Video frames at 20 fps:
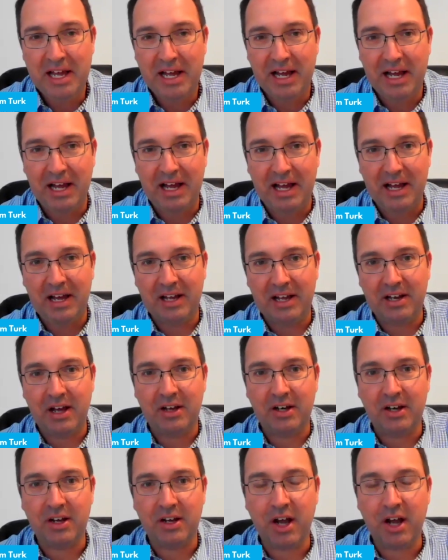
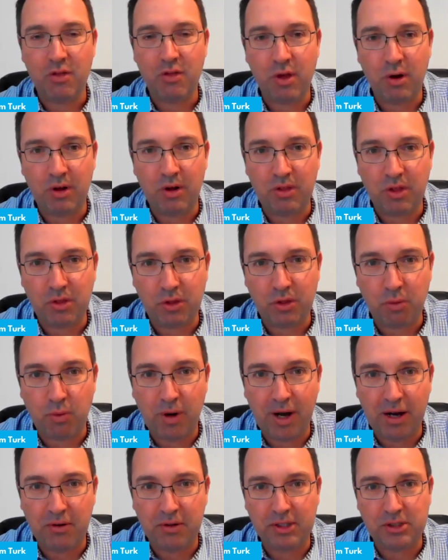And I know that the
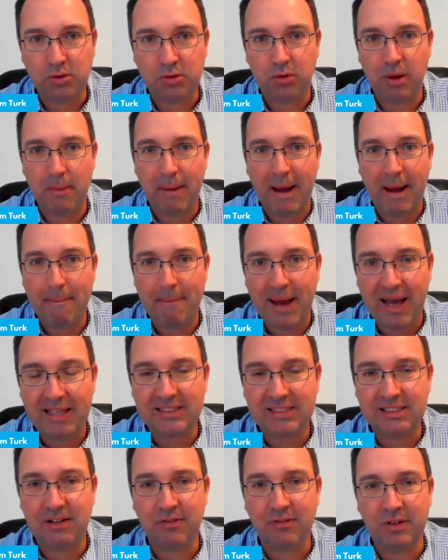world is all about
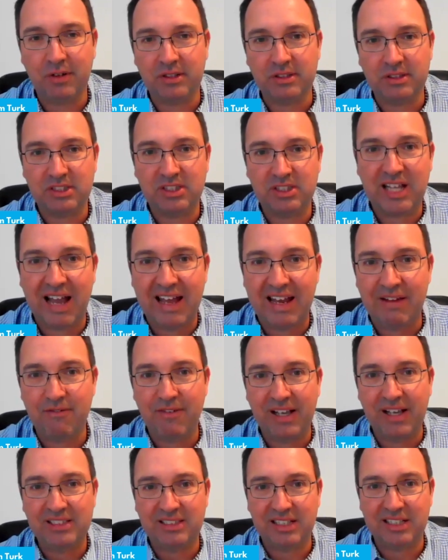passive and staying
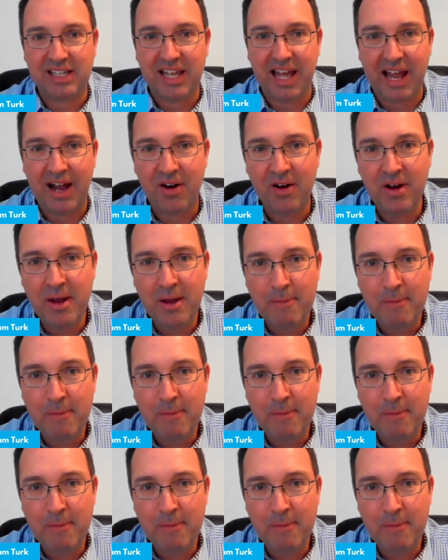invested now,